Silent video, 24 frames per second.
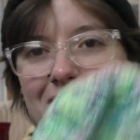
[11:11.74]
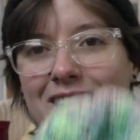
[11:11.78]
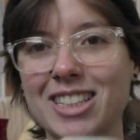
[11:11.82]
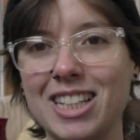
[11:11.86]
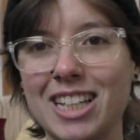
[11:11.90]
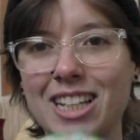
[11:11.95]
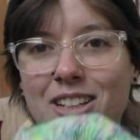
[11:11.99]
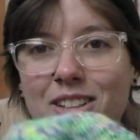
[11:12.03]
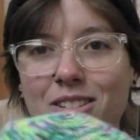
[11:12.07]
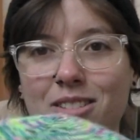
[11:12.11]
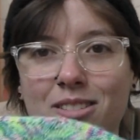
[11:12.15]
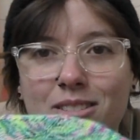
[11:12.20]
it's
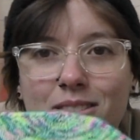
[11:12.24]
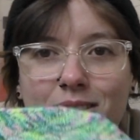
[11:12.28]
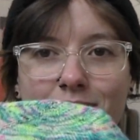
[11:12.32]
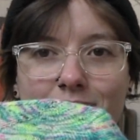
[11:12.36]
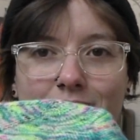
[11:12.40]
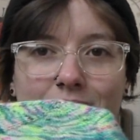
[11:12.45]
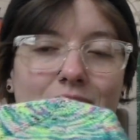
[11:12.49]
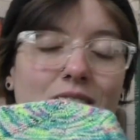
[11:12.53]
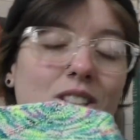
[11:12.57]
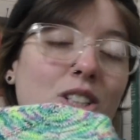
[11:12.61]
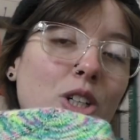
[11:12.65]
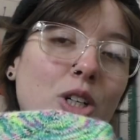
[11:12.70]
like
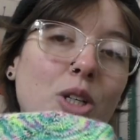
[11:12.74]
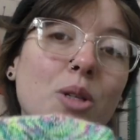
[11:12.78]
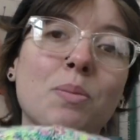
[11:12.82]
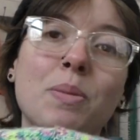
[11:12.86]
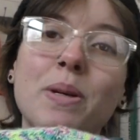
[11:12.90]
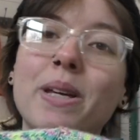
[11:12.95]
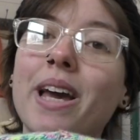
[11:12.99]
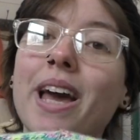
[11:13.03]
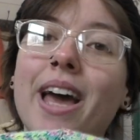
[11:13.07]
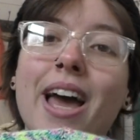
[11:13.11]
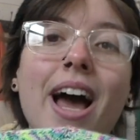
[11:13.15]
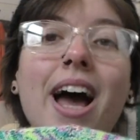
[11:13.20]
this could
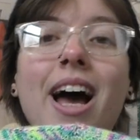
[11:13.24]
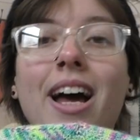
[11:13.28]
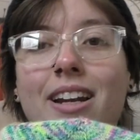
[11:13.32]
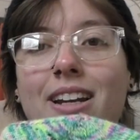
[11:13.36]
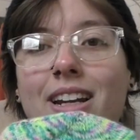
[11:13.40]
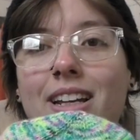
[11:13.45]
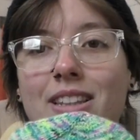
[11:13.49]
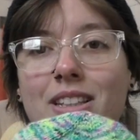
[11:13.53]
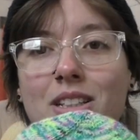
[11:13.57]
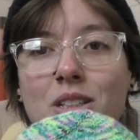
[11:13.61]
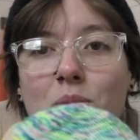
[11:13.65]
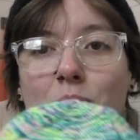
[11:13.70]
be a hat
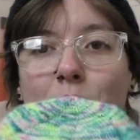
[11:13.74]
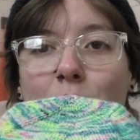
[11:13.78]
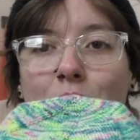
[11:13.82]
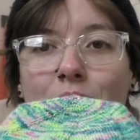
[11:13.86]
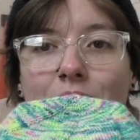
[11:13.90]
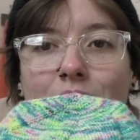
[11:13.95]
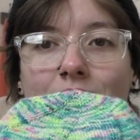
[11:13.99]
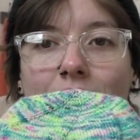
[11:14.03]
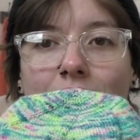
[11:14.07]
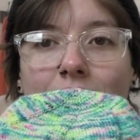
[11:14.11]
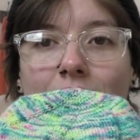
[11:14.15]
at this point.